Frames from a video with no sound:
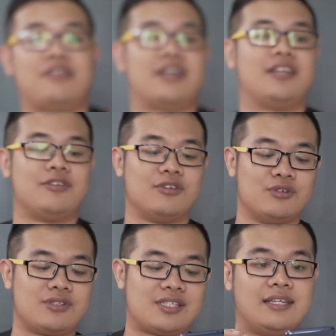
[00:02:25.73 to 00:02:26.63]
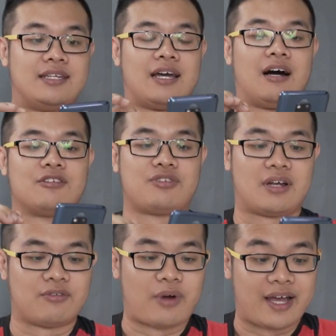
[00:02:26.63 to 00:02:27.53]
you can use the
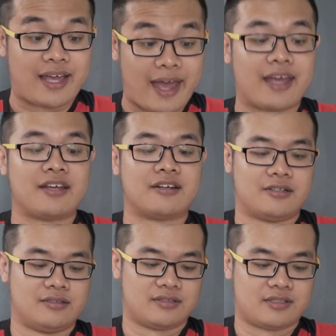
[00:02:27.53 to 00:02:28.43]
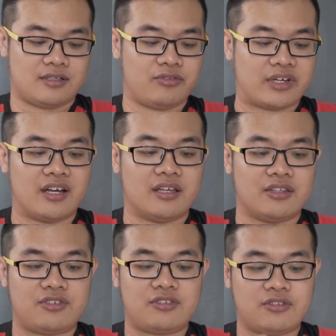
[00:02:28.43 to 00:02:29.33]
ultra wide angle. So we're
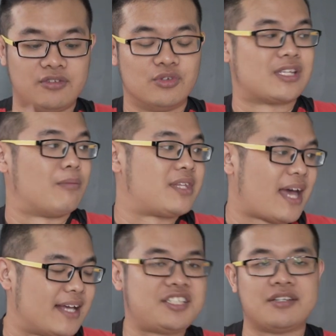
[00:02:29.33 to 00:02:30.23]
gonna do some test